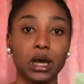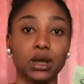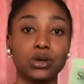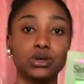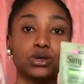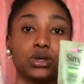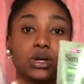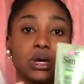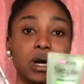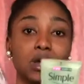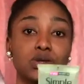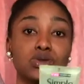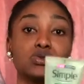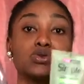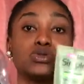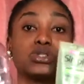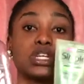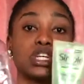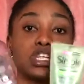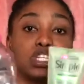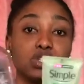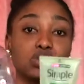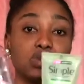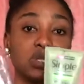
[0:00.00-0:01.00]
You can use
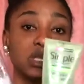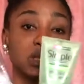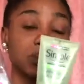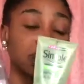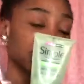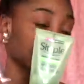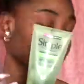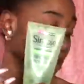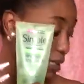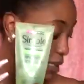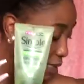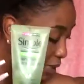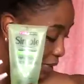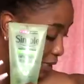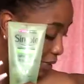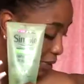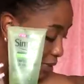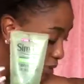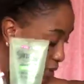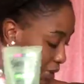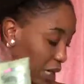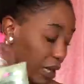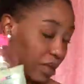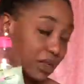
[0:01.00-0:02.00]
a treatment
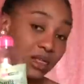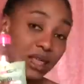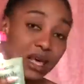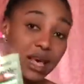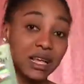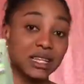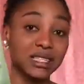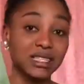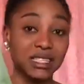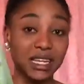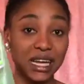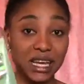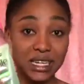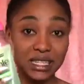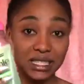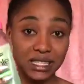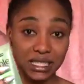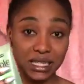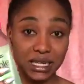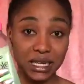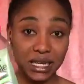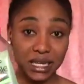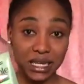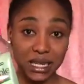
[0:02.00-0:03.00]
cleanser that has
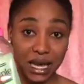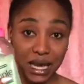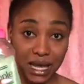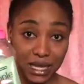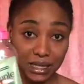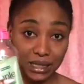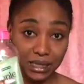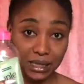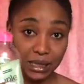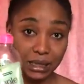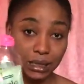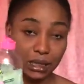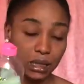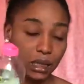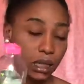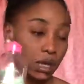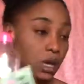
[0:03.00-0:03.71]
salicylic acid.